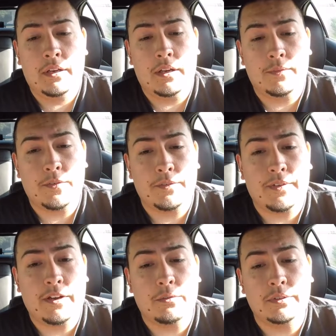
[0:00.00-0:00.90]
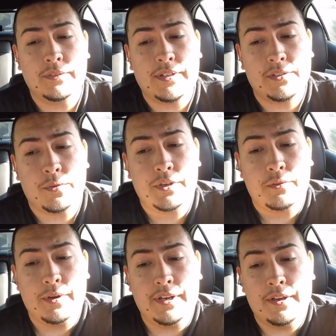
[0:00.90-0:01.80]
uh, for the fire relief that's going
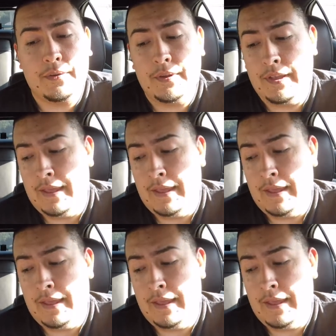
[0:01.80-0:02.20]
on right now.